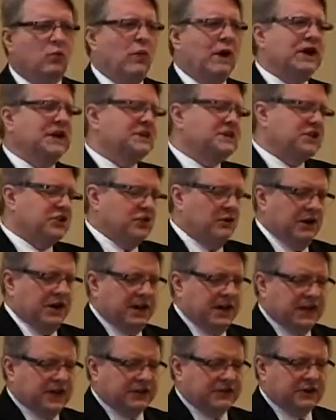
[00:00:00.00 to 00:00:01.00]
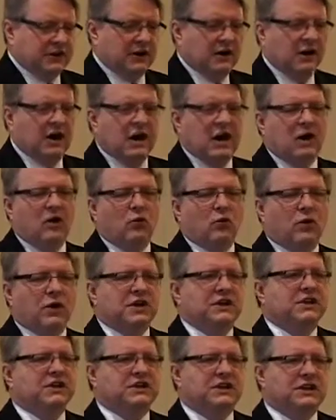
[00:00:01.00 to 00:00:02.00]
When is it going to get there? What
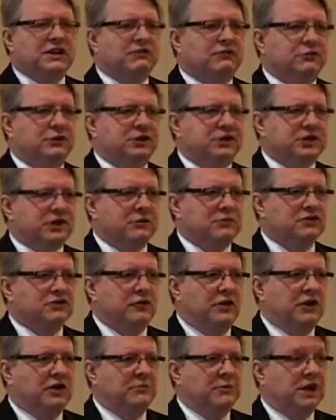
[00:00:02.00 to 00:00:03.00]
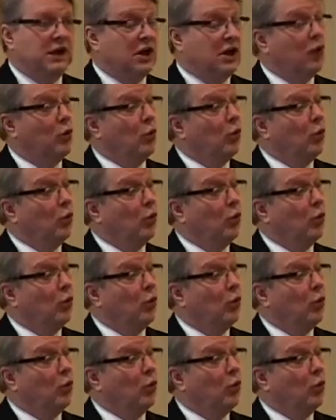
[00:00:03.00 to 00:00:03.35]
are the delivery terms going to be?